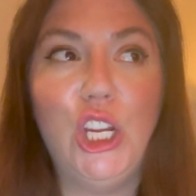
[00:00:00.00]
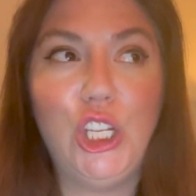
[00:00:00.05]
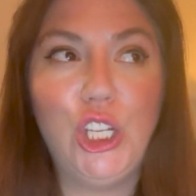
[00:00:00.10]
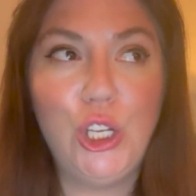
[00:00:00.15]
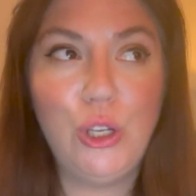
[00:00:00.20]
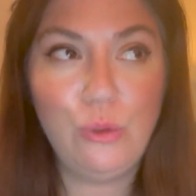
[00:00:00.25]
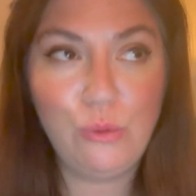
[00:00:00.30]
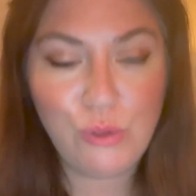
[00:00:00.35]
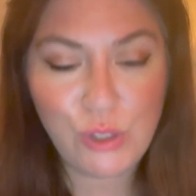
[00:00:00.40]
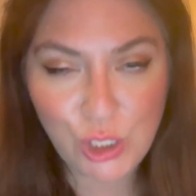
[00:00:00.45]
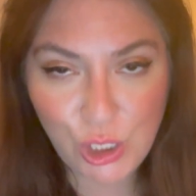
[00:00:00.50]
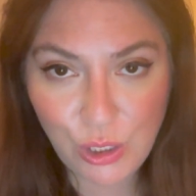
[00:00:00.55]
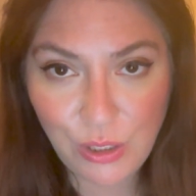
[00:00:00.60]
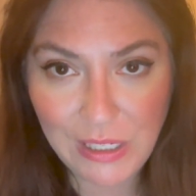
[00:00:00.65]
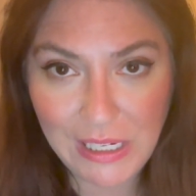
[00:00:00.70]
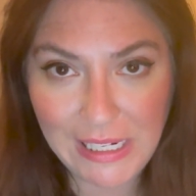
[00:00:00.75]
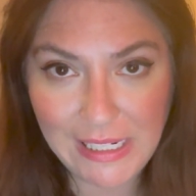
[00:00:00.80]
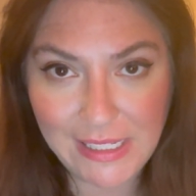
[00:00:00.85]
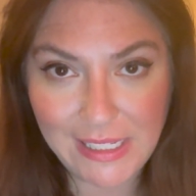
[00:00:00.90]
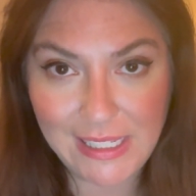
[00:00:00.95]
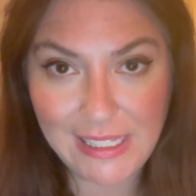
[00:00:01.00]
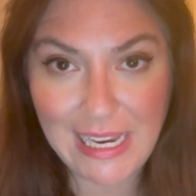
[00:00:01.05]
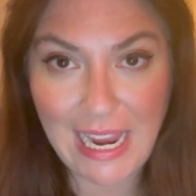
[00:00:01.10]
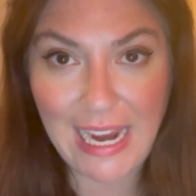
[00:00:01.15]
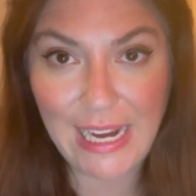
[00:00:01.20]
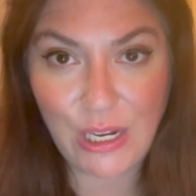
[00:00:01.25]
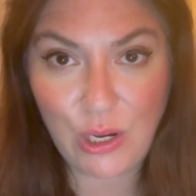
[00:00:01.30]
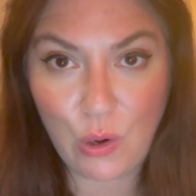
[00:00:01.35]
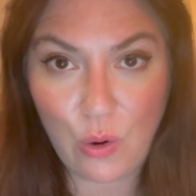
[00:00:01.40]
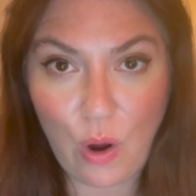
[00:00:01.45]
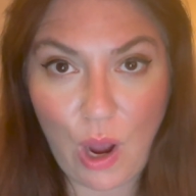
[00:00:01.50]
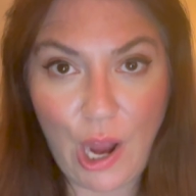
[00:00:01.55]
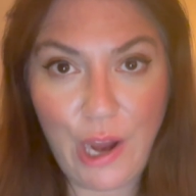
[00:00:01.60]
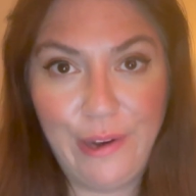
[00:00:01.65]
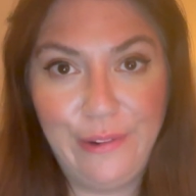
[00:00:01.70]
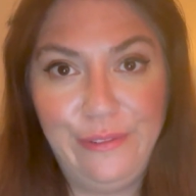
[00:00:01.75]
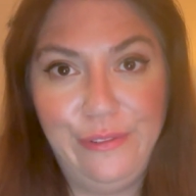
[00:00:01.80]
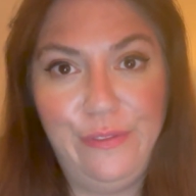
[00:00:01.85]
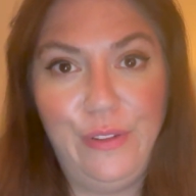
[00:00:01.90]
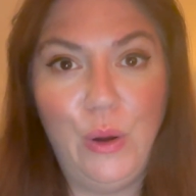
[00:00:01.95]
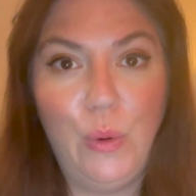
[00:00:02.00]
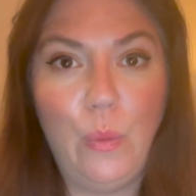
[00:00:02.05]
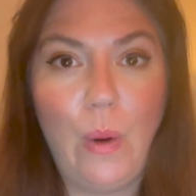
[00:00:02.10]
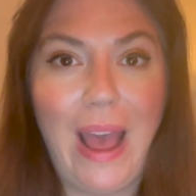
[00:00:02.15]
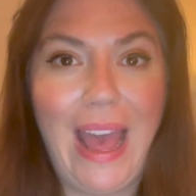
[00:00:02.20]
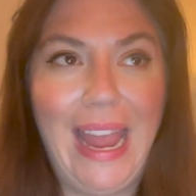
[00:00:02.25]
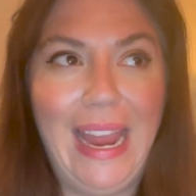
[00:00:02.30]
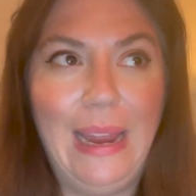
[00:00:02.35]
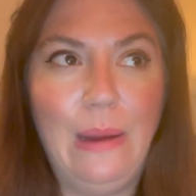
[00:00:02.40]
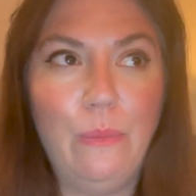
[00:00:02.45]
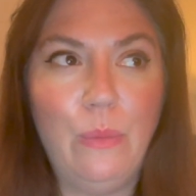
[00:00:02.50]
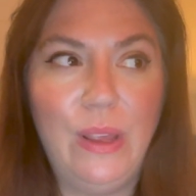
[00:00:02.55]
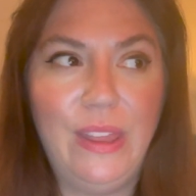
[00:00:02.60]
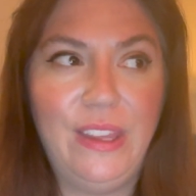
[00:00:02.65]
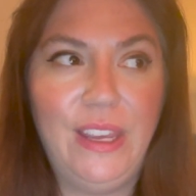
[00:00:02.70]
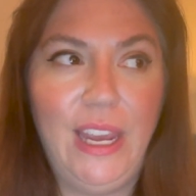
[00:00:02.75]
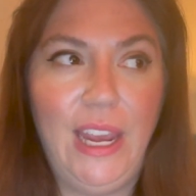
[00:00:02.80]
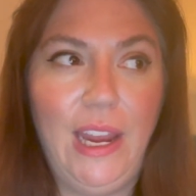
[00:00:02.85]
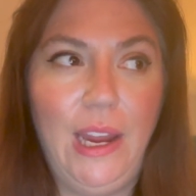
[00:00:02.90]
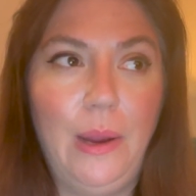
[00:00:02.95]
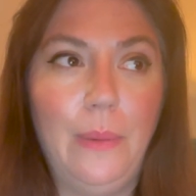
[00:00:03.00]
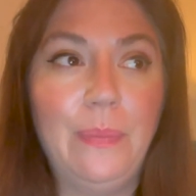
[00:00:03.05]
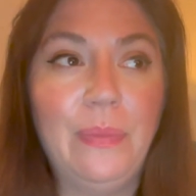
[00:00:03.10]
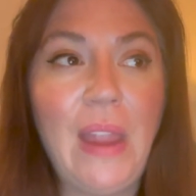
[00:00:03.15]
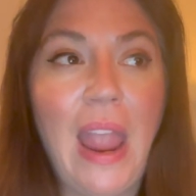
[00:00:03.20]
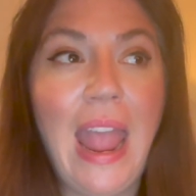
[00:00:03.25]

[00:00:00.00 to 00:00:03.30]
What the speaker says: you do need to take your own footwear in with you.